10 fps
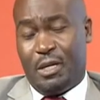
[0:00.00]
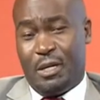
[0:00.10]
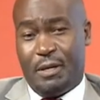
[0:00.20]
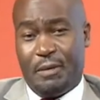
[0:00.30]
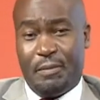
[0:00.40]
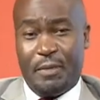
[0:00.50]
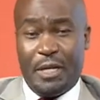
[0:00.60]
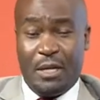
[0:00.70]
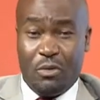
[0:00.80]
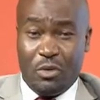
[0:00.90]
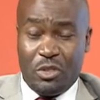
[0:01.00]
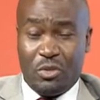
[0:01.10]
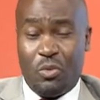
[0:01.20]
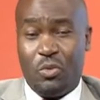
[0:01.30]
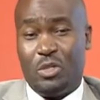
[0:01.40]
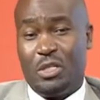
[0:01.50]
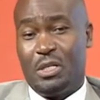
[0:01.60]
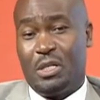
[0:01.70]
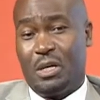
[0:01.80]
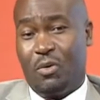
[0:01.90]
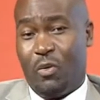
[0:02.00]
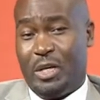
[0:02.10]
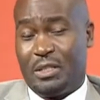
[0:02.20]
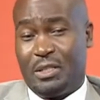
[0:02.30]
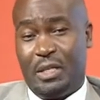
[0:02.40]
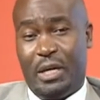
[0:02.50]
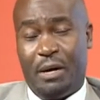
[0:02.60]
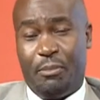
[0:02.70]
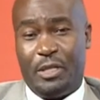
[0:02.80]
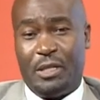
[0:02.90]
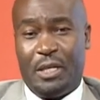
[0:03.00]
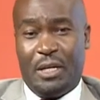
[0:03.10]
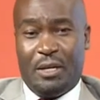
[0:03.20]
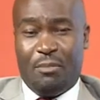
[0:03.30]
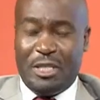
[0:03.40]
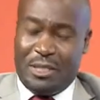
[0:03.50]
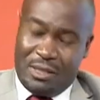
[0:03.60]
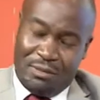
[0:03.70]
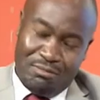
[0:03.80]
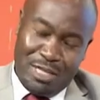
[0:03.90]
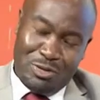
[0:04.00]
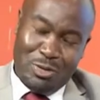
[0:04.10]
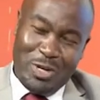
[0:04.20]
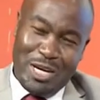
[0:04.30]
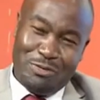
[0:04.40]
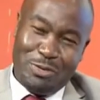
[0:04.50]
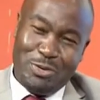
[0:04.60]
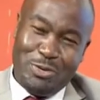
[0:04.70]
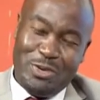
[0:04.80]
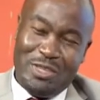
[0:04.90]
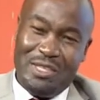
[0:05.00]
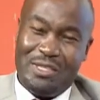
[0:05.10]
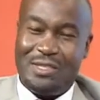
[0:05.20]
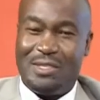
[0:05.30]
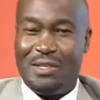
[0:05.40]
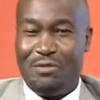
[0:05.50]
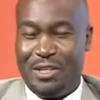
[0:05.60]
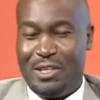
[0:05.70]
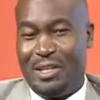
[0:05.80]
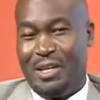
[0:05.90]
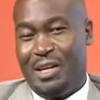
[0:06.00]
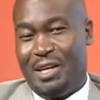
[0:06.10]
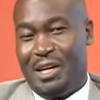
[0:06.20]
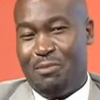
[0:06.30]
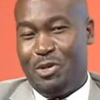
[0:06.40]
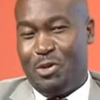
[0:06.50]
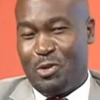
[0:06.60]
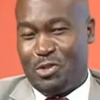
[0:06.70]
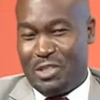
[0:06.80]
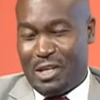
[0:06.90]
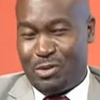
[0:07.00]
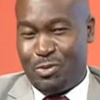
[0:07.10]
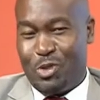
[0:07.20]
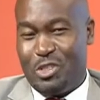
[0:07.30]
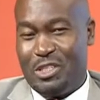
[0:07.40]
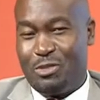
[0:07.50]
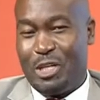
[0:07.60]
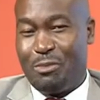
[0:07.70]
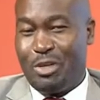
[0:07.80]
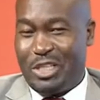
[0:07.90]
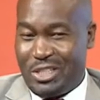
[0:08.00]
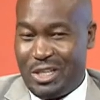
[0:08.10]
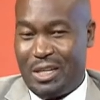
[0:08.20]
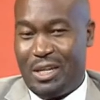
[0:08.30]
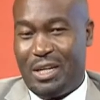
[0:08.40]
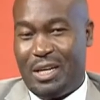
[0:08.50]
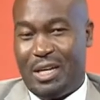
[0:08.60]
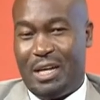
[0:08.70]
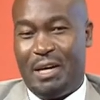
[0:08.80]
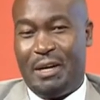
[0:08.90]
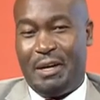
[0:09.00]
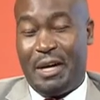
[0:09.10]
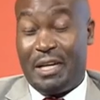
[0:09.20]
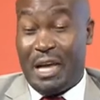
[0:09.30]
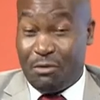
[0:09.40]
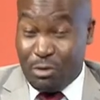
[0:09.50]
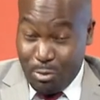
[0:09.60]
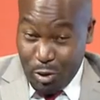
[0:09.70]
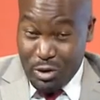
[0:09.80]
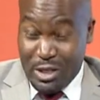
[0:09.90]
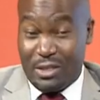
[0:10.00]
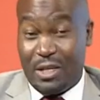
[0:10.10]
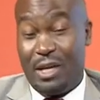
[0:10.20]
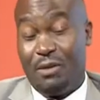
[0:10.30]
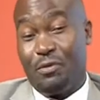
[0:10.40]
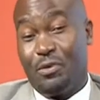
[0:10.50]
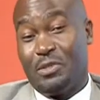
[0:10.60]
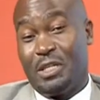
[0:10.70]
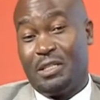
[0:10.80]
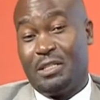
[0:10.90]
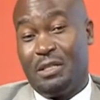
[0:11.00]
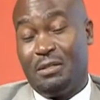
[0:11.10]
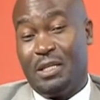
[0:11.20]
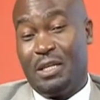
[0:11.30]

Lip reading: are not so good once they happen. But that's all we had for you this evening. I've been your host, Charles Boji. It's been a pleasure. And I have to apologize again for those that are still